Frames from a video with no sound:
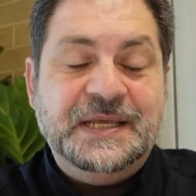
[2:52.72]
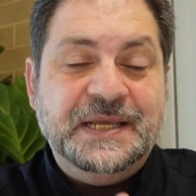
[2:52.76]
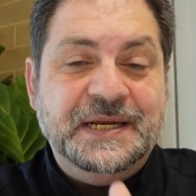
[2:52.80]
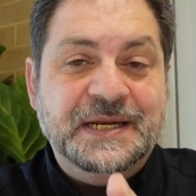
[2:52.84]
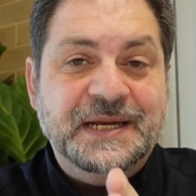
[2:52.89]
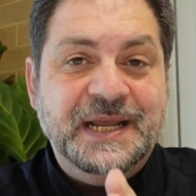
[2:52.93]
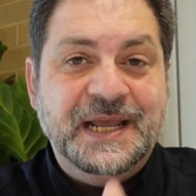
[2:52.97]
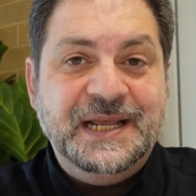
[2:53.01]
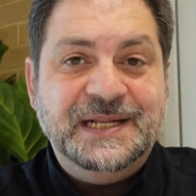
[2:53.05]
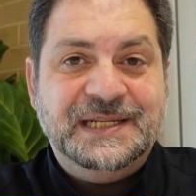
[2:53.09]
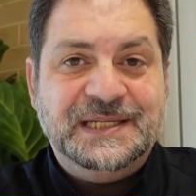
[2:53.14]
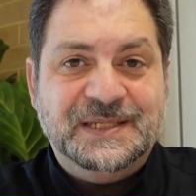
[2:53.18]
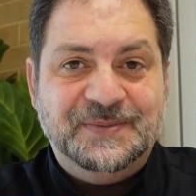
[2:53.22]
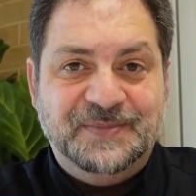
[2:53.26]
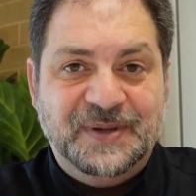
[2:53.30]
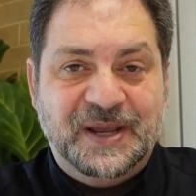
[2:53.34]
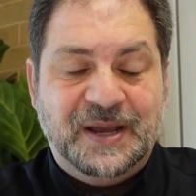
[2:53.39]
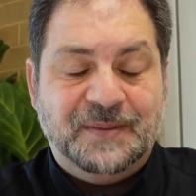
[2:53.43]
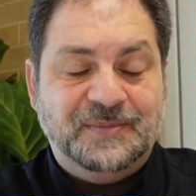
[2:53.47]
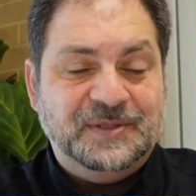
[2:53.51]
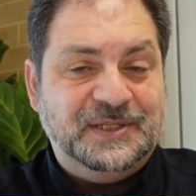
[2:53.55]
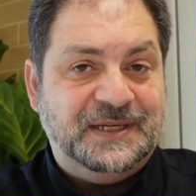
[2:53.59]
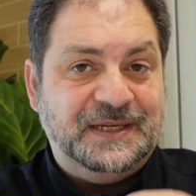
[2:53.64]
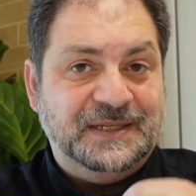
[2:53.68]
you need to be
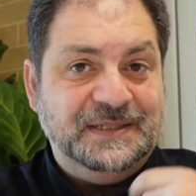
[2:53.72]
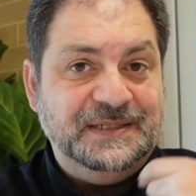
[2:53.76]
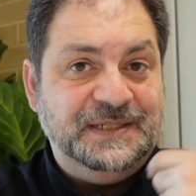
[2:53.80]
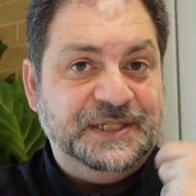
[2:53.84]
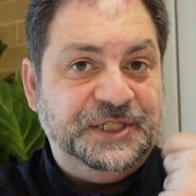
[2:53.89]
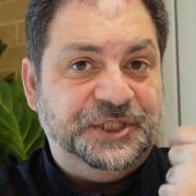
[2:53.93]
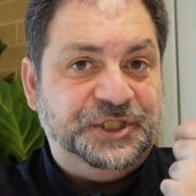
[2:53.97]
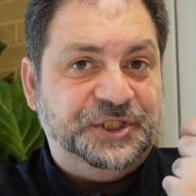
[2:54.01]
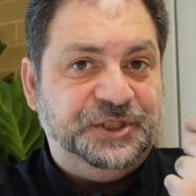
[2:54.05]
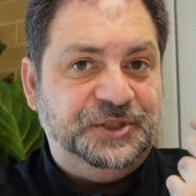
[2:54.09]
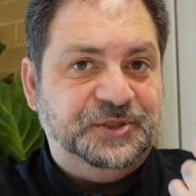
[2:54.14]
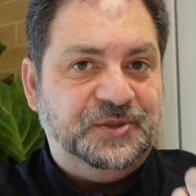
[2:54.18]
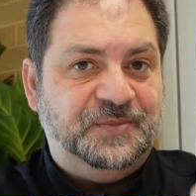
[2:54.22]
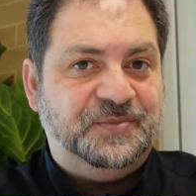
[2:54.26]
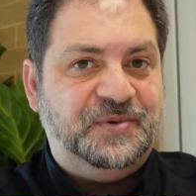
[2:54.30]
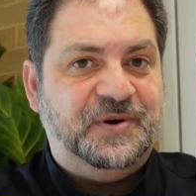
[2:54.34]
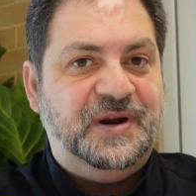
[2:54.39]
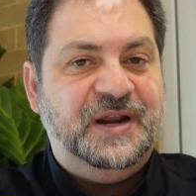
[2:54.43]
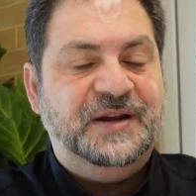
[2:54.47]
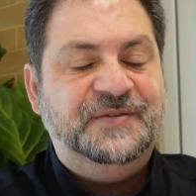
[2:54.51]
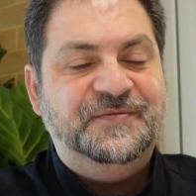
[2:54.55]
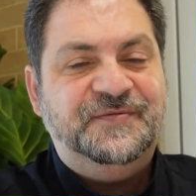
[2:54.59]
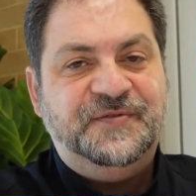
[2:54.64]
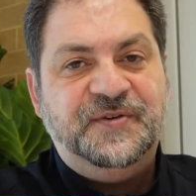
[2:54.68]
able to condition your
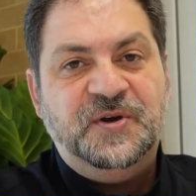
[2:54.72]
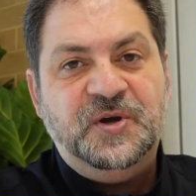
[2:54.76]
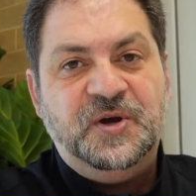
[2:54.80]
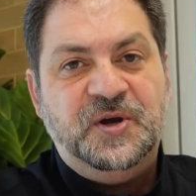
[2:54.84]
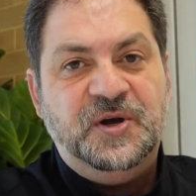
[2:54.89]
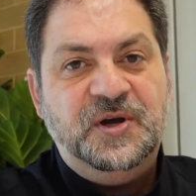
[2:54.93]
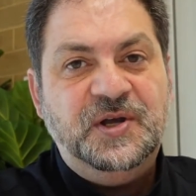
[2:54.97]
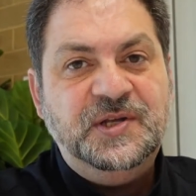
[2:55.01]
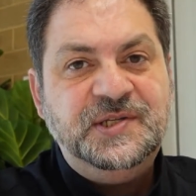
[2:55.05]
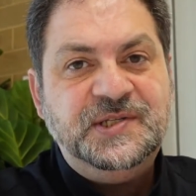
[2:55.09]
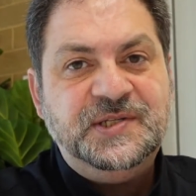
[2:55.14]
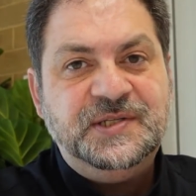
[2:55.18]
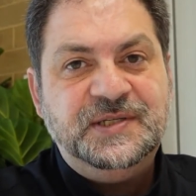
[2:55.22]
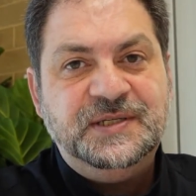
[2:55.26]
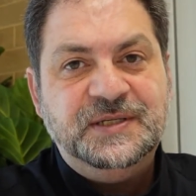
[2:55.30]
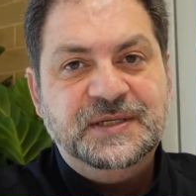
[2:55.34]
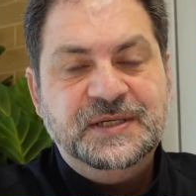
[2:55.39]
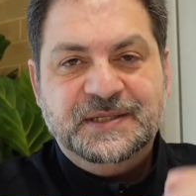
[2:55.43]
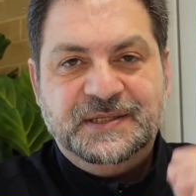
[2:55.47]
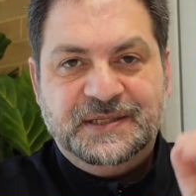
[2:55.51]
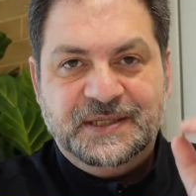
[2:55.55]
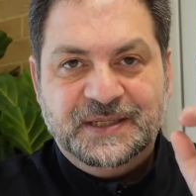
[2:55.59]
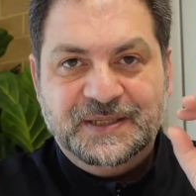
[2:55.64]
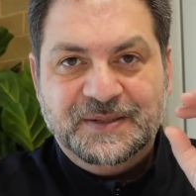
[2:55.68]
brain first
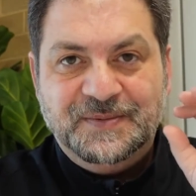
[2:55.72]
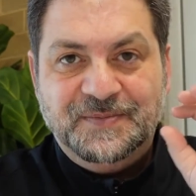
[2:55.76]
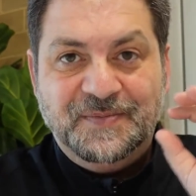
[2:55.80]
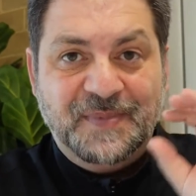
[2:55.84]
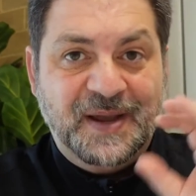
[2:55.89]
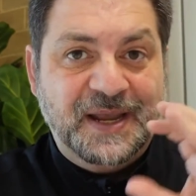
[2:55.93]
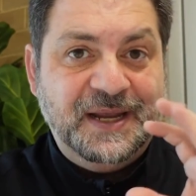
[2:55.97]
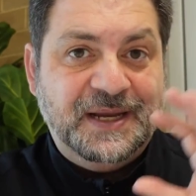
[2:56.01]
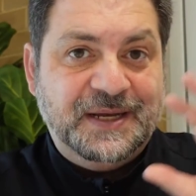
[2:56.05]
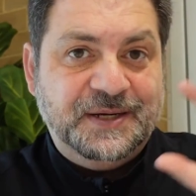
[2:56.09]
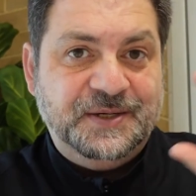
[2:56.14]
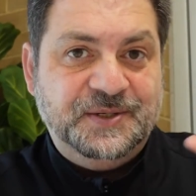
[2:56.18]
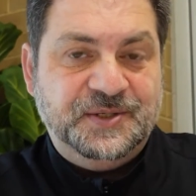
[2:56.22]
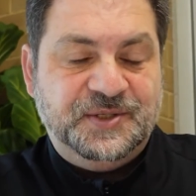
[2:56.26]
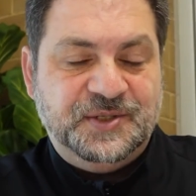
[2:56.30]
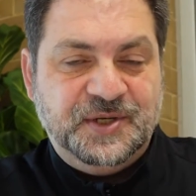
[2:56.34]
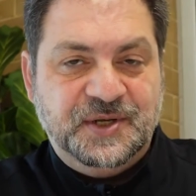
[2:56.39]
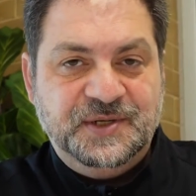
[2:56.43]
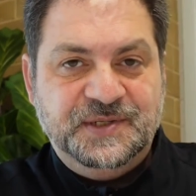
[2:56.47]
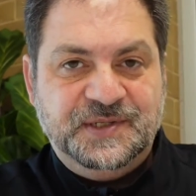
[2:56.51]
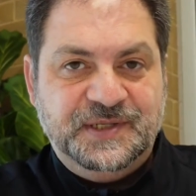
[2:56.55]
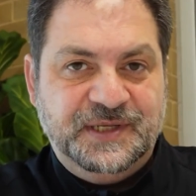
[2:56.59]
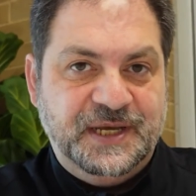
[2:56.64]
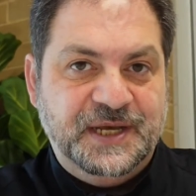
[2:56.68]
to make an
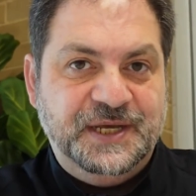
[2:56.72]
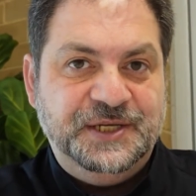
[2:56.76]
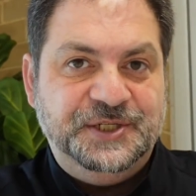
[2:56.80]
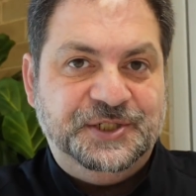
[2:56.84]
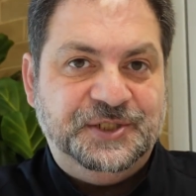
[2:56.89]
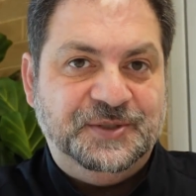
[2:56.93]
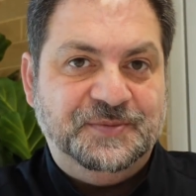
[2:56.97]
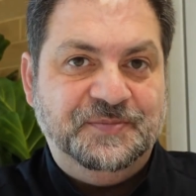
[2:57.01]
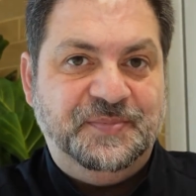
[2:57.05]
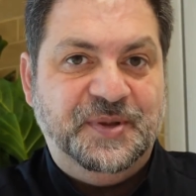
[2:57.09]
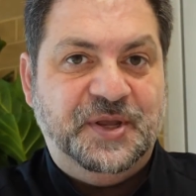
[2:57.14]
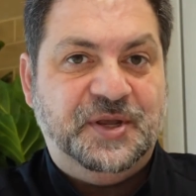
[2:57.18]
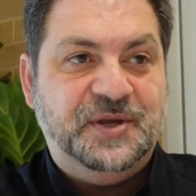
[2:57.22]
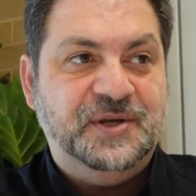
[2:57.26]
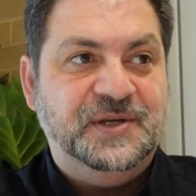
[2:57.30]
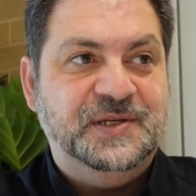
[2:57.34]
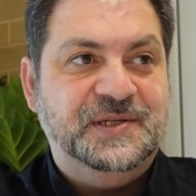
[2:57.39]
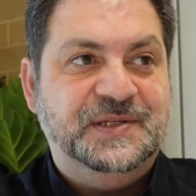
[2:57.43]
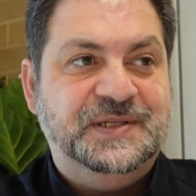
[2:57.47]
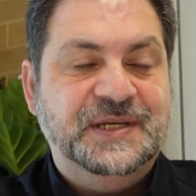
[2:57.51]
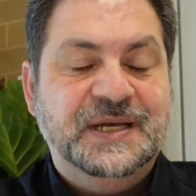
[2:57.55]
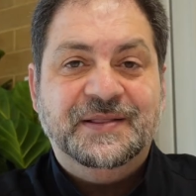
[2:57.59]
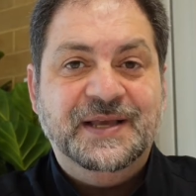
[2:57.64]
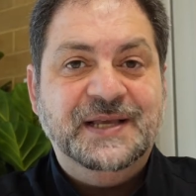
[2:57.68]
association,
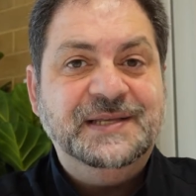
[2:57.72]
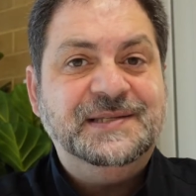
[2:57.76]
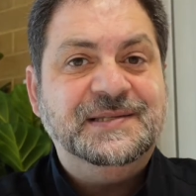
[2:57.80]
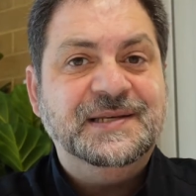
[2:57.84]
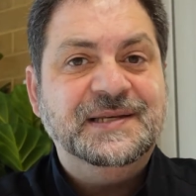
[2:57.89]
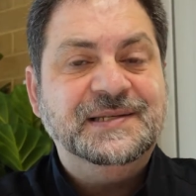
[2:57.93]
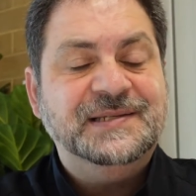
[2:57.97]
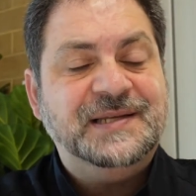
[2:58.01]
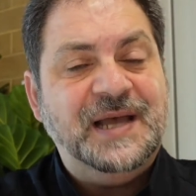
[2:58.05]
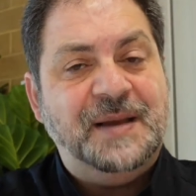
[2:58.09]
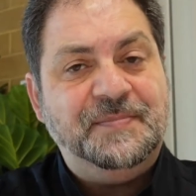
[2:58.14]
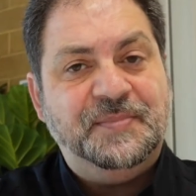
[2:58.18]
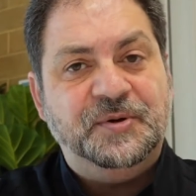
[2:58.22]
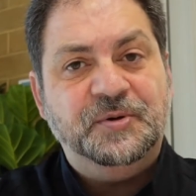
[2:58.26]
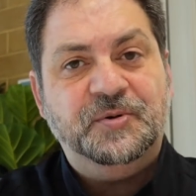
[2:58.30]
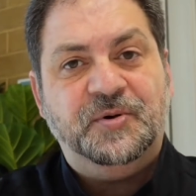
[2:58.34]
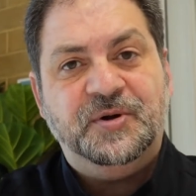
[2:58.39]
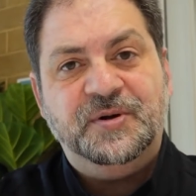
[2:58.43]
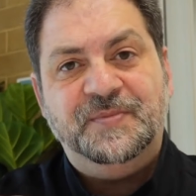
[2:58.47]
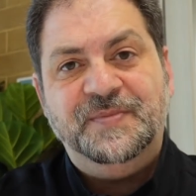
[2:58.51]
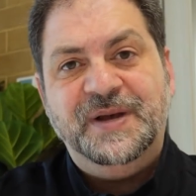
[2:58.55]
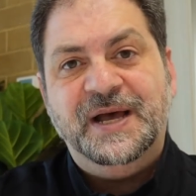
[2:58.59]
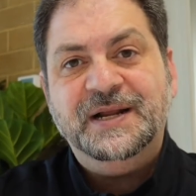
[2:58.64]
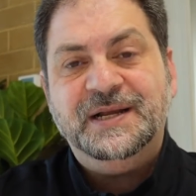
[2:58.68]
because these things happen
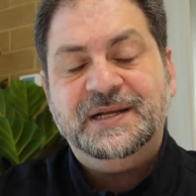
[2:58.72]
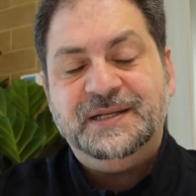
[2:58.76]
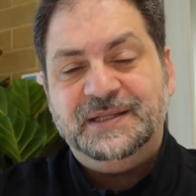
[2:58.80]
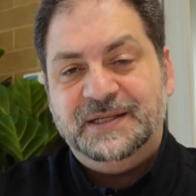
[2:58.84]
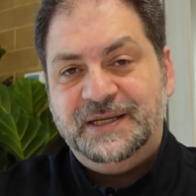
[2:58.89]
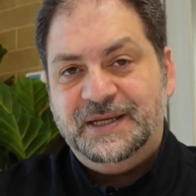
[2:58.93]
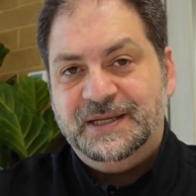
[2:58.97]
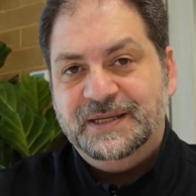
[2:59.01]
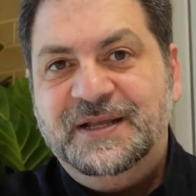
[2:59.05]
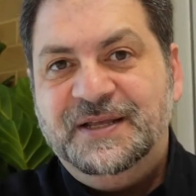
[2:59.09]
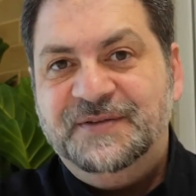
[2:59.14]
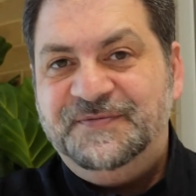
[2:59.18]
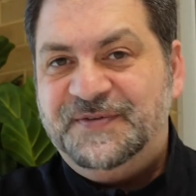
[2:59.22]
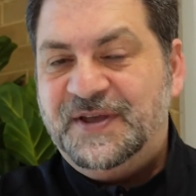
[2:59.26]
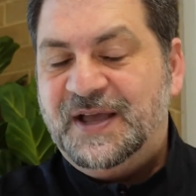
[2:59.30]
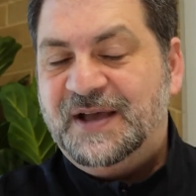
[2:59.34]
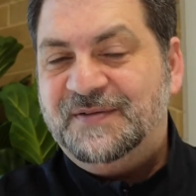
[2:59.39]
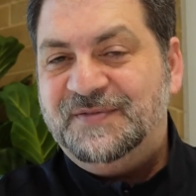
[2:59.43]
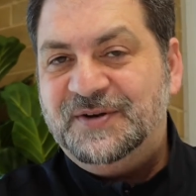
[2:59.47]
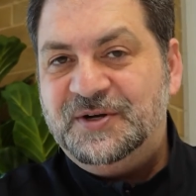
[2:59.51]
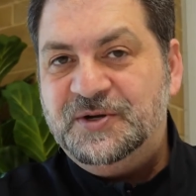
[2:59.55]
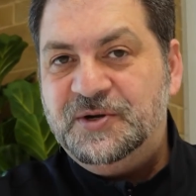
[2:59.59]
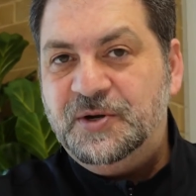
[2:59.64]
automatically if you haven't